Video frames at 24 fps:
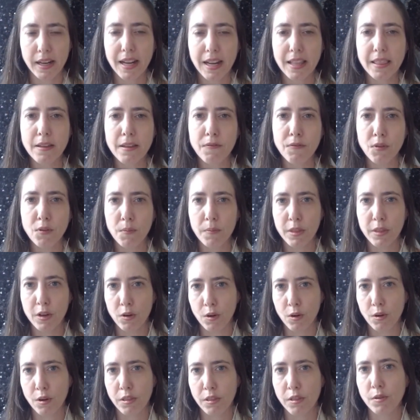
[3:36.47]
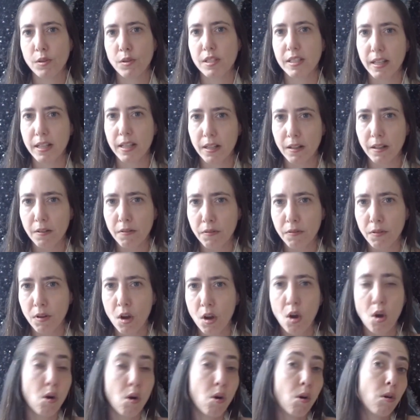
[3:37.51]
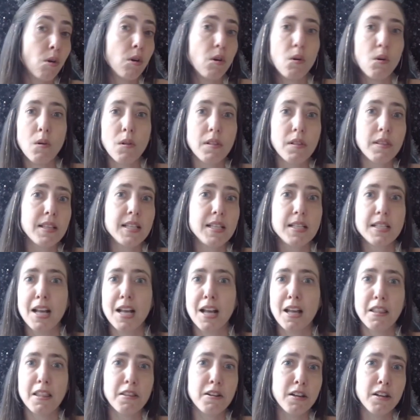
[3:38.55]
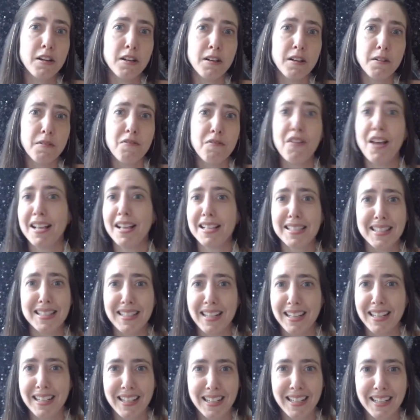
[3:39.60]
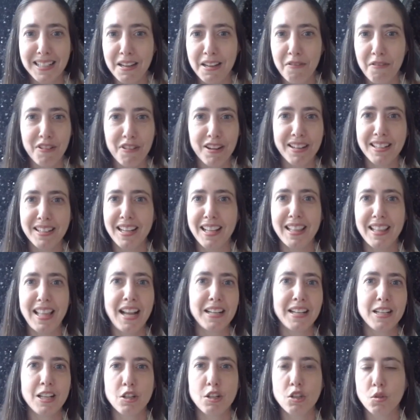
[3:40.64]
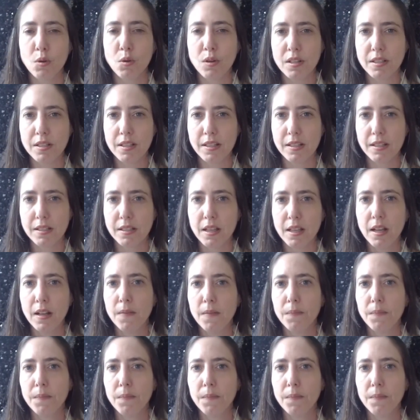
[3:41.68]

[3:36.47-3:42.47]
either from the Earth herself or all these other fascinating different galactic sources,